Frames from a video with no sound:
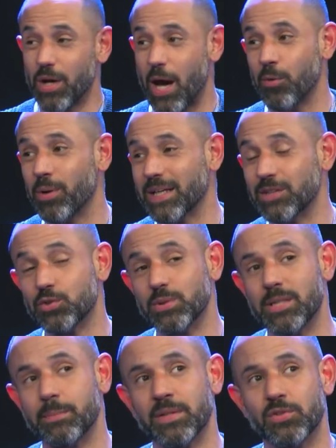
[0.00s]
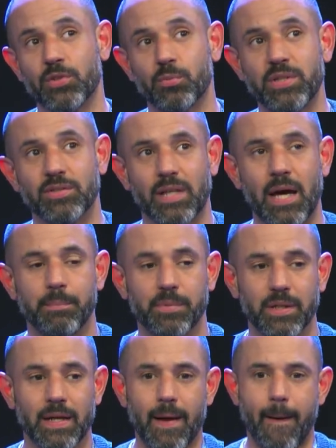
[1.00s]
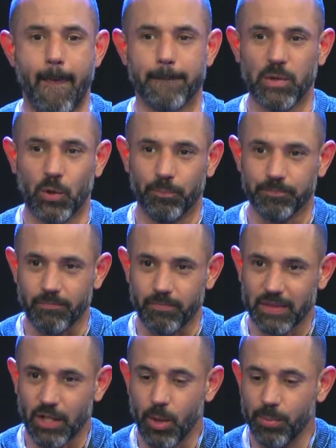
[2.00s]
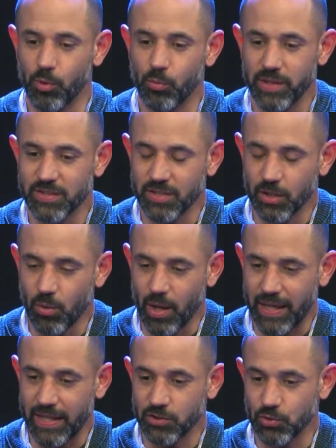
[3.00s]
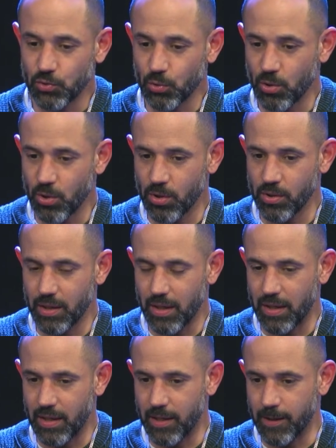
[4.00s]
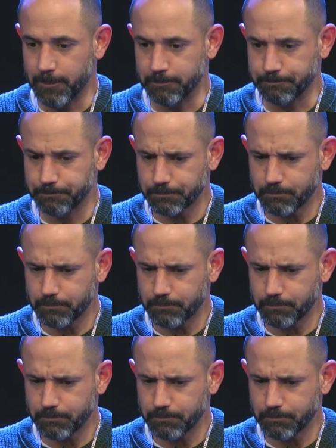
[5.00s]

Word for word: I don't want to get too deep into the weeds of that, but you know, a couple of weeks ago I got to tour um,